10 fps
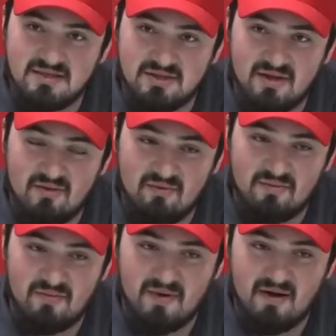so that we're
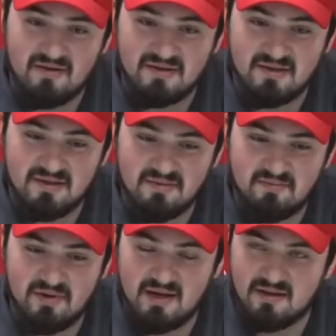prepared to
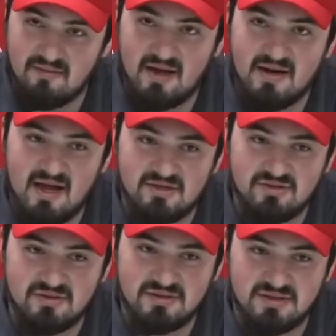play them at
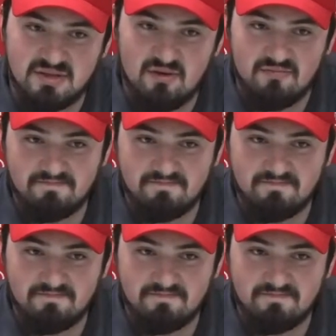Nationals. So